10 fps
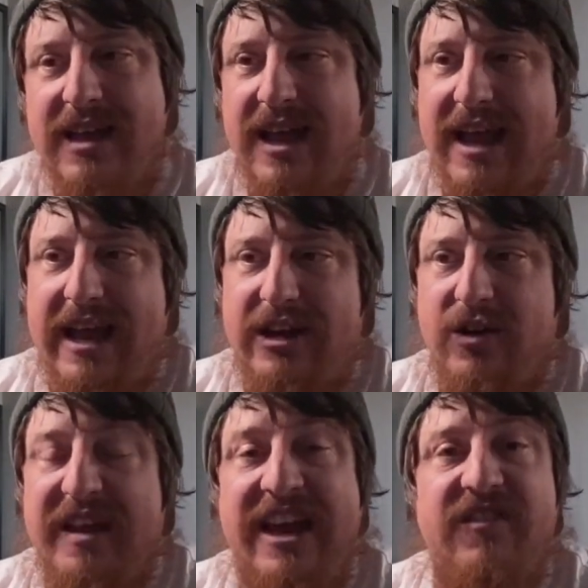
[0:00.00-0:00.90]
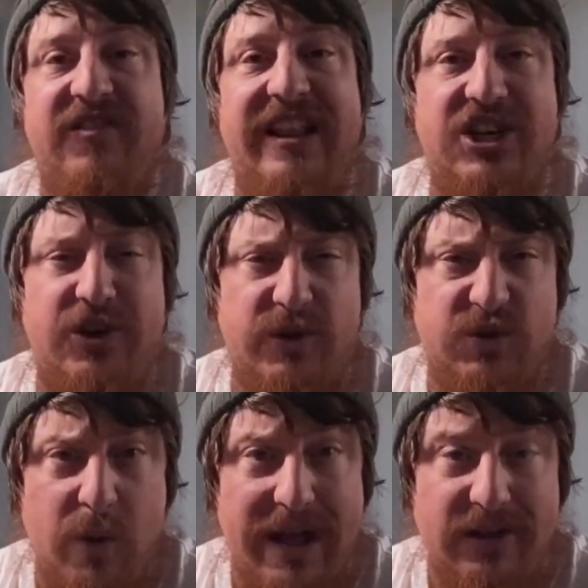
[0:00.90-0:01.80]
and the end of last year as
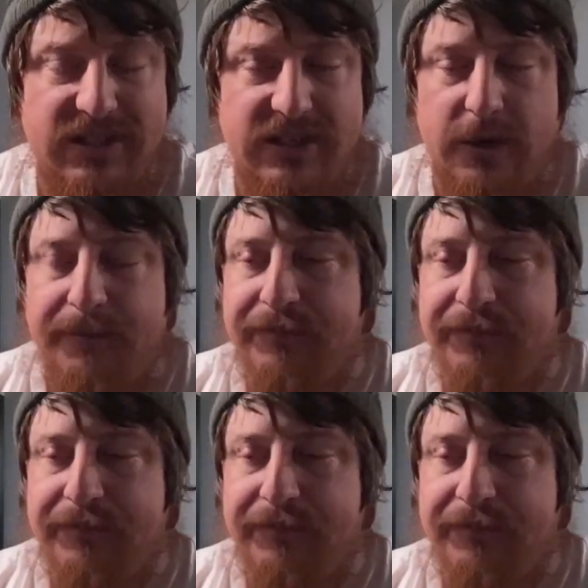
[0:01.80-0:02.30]
well. So